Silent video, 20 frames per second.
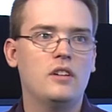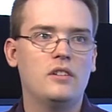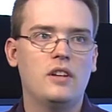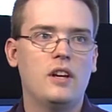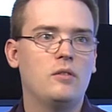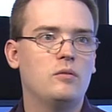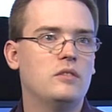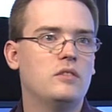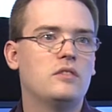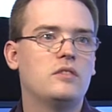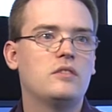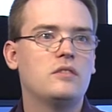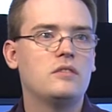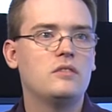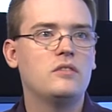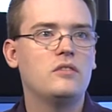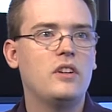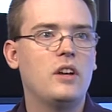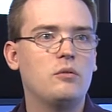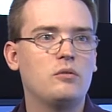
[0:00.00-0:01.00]
and that was
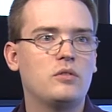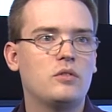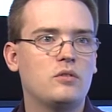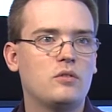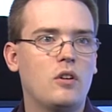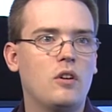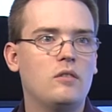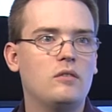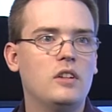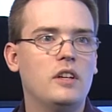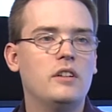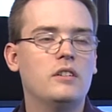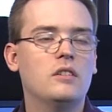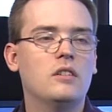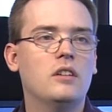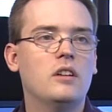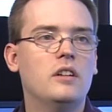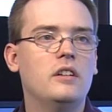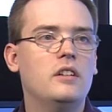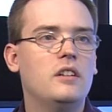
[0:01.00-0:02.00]
that was resolved later
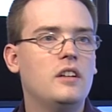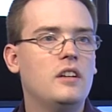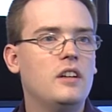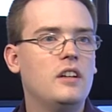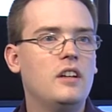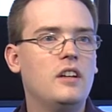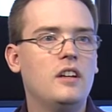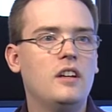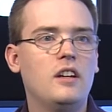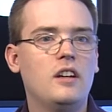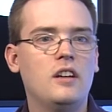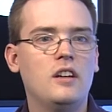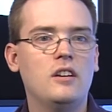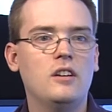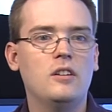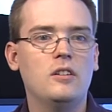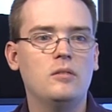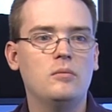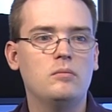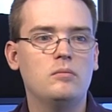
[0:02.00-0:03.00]
on.
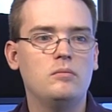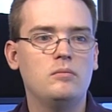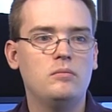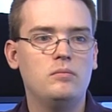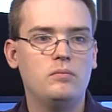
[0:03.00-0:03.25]
Um,